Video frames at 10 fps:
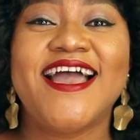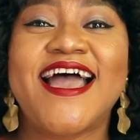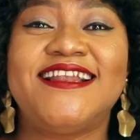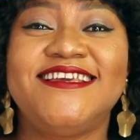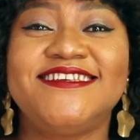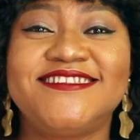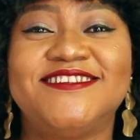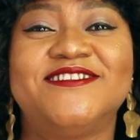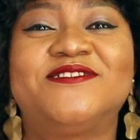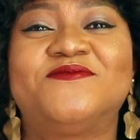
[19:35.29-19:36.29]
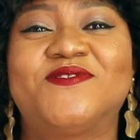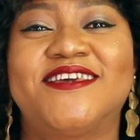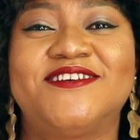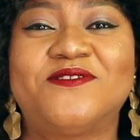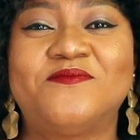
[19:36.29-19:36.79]
and hit the
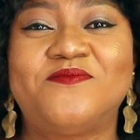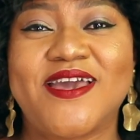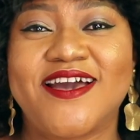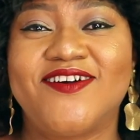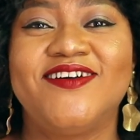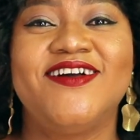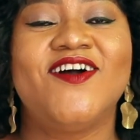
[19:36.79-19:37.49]
notification bell